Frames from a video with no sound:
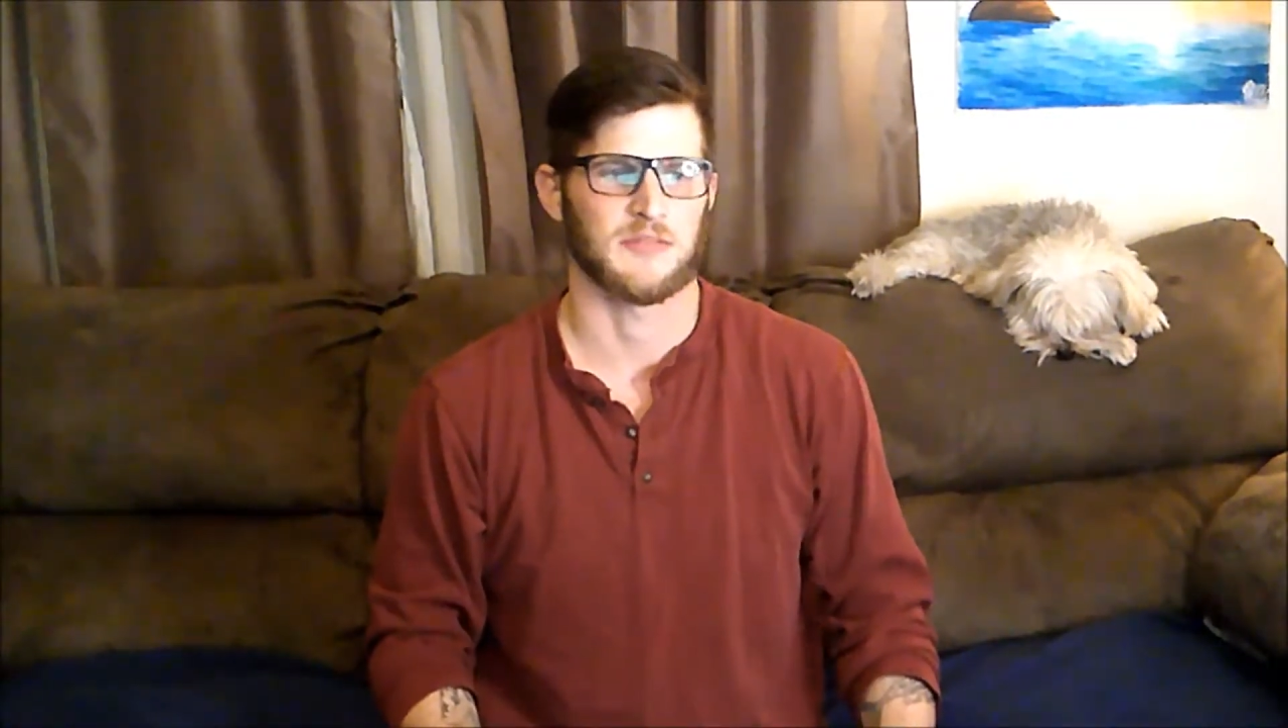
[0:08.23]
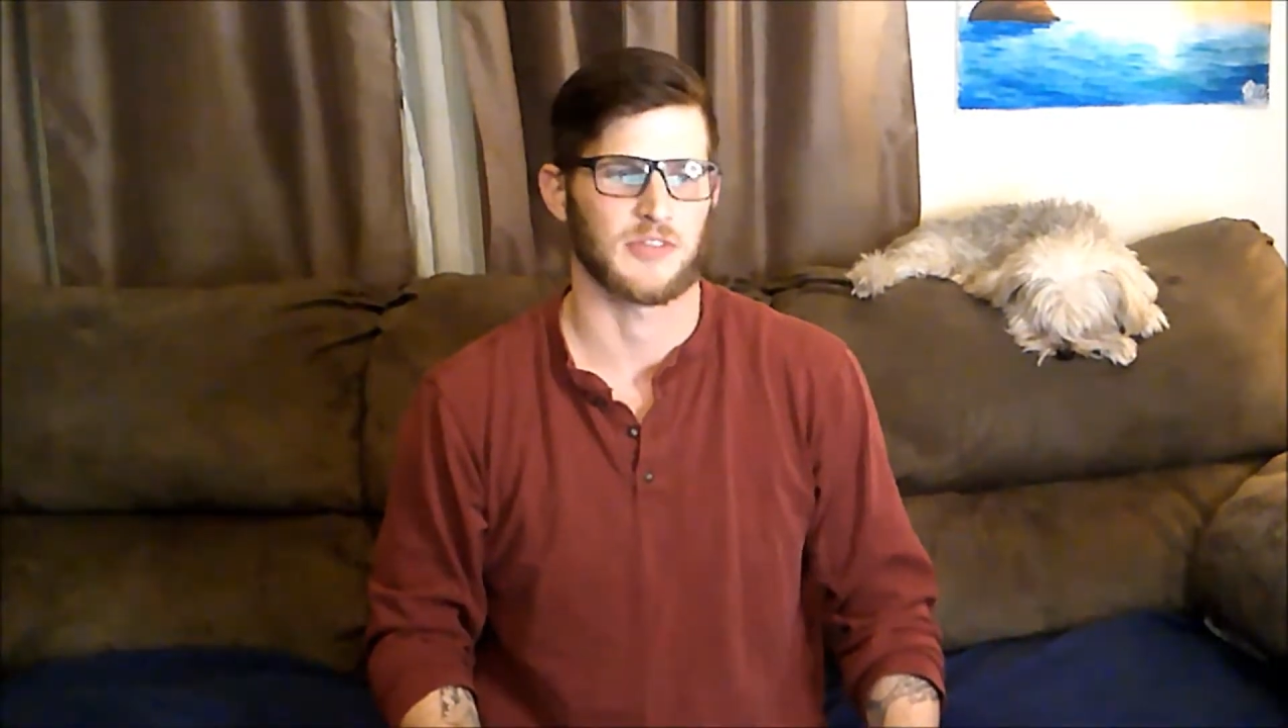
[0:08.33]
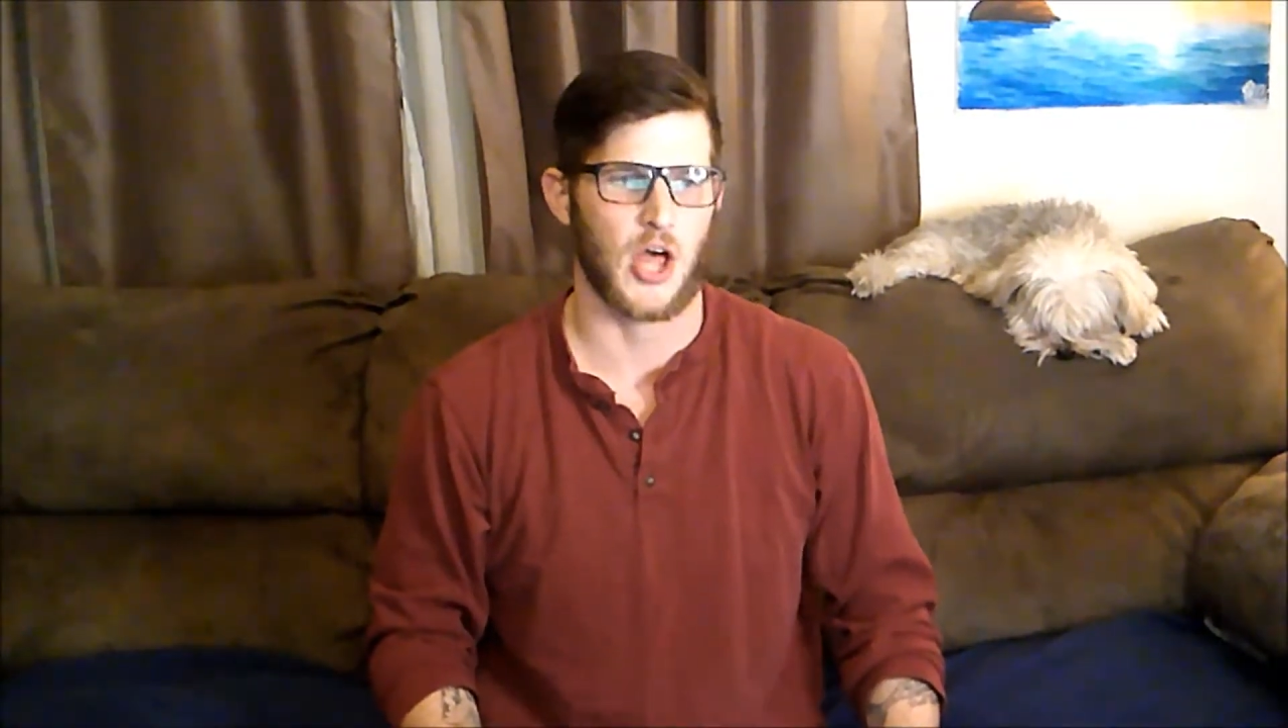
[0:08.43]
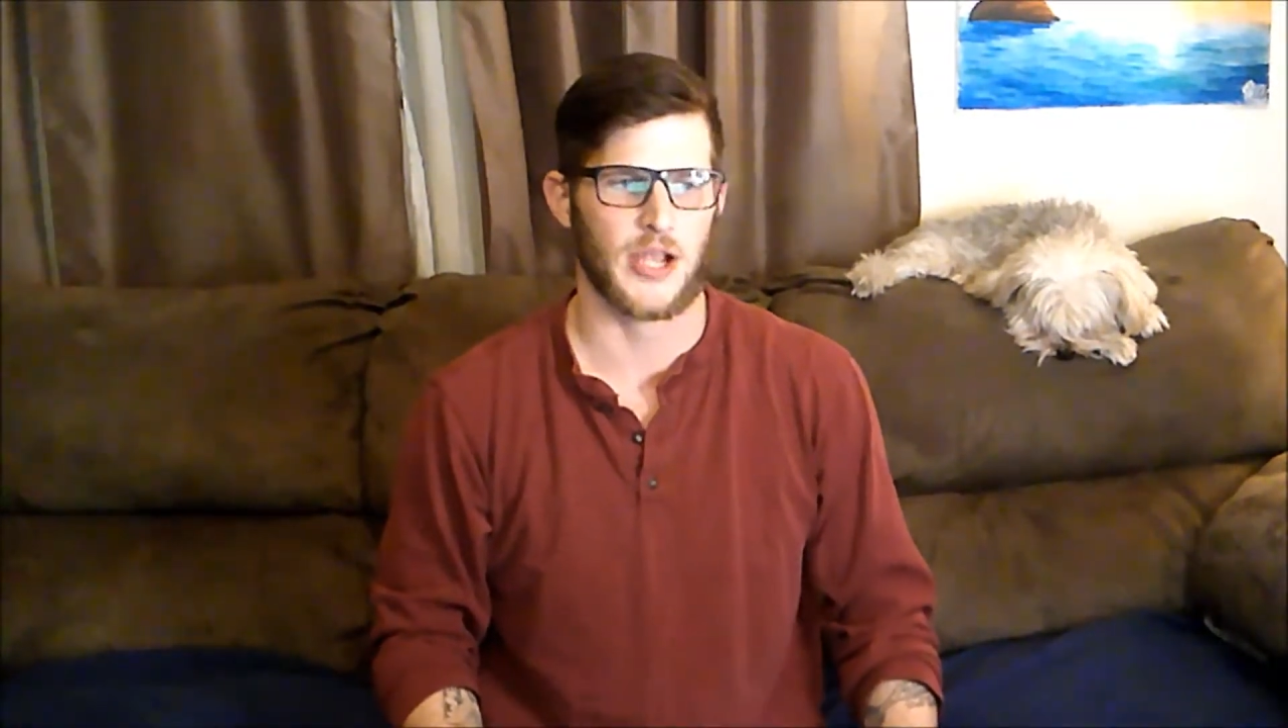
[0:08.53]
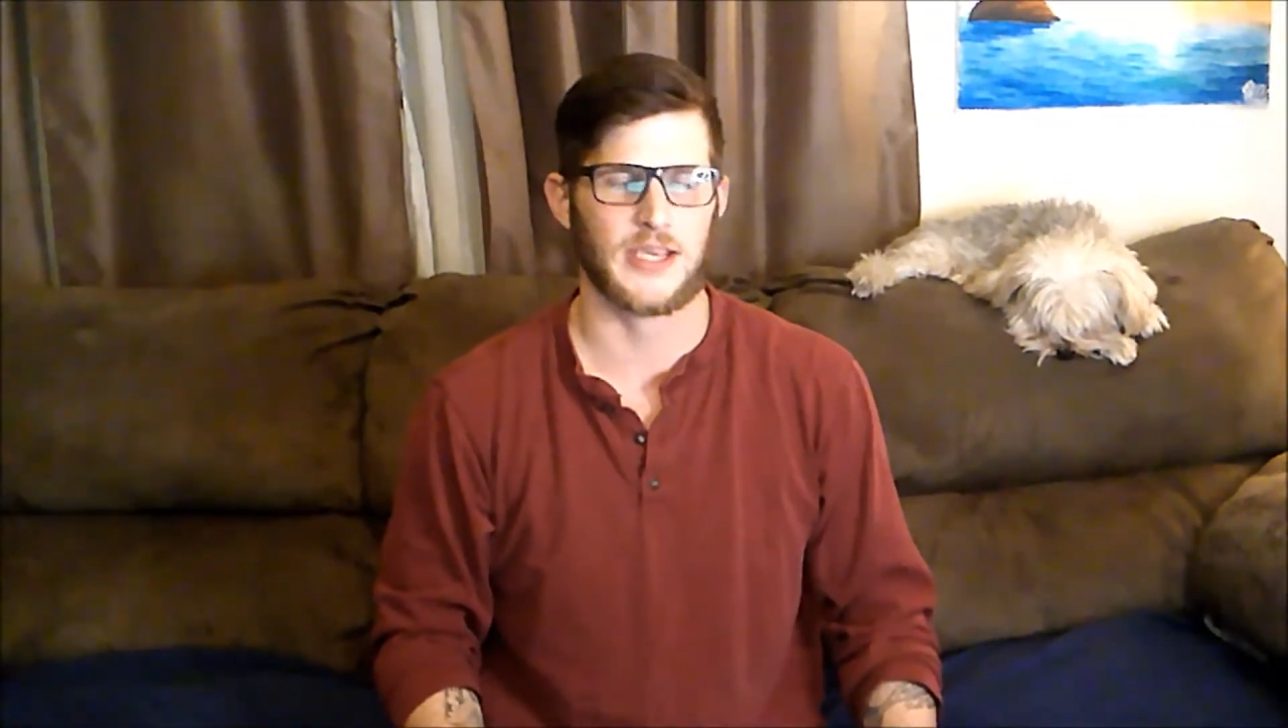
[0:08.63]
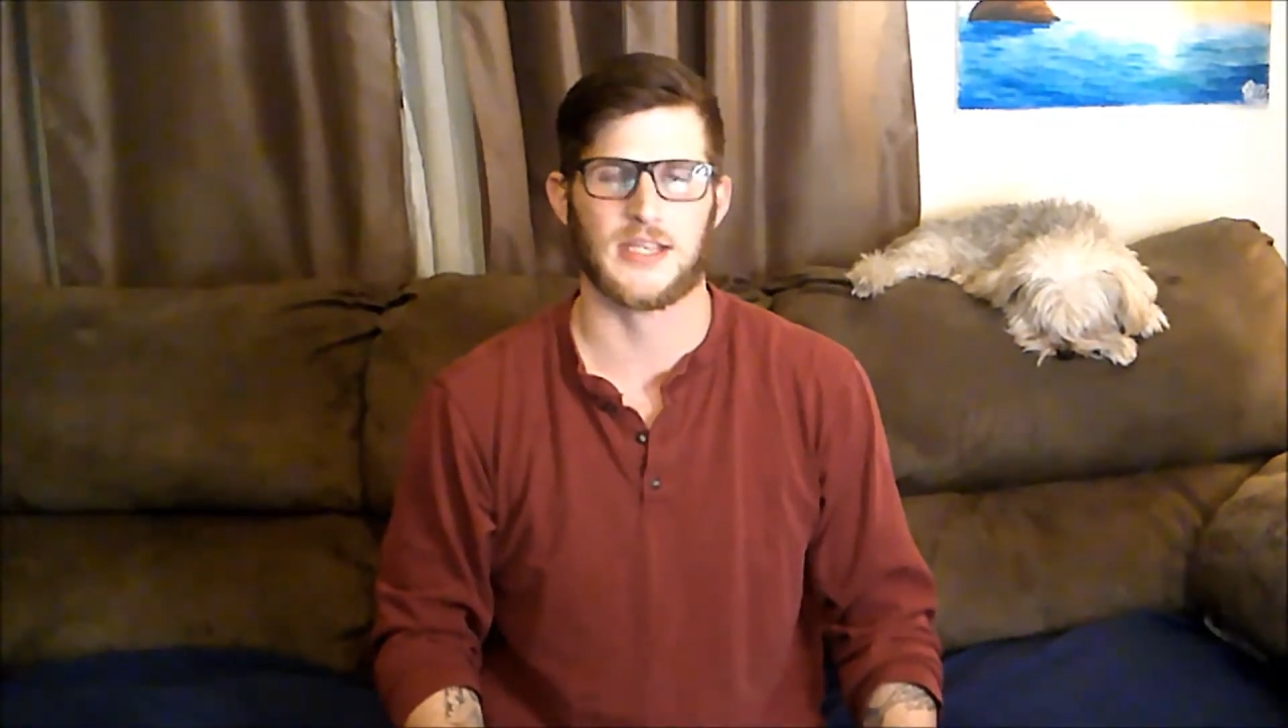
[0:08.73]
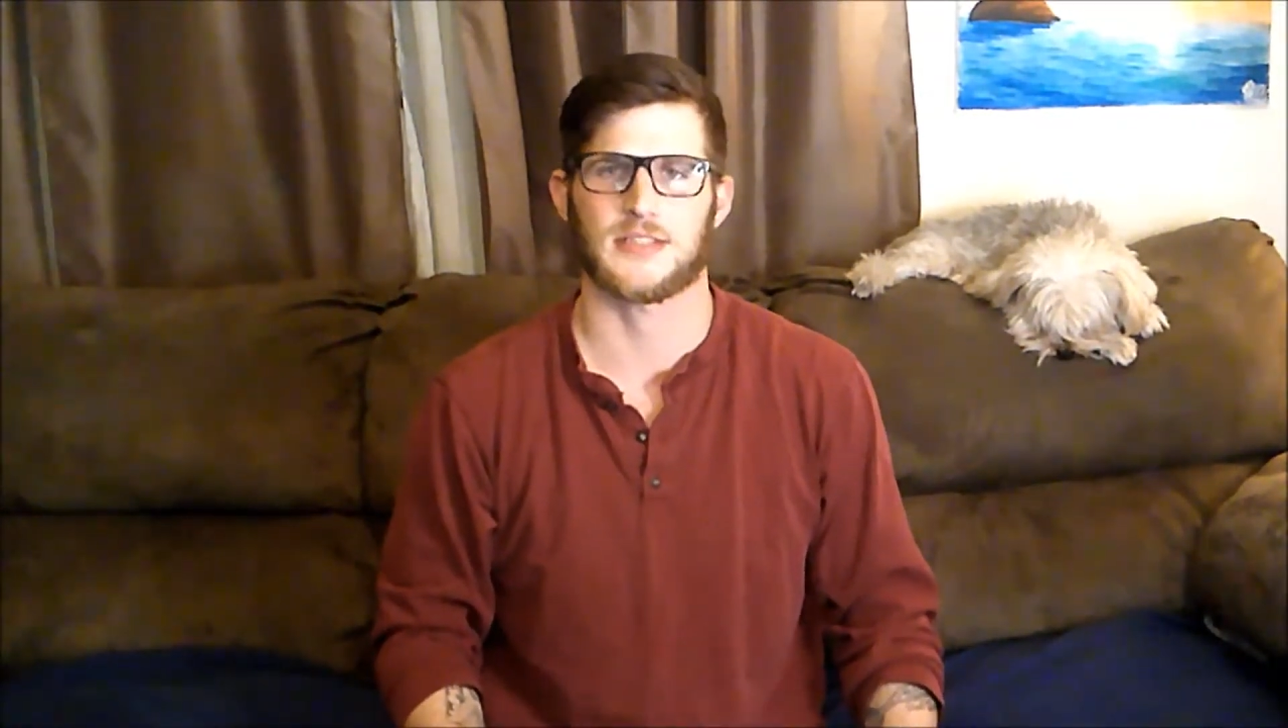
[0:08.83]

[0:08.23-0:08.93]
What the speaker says: vlogging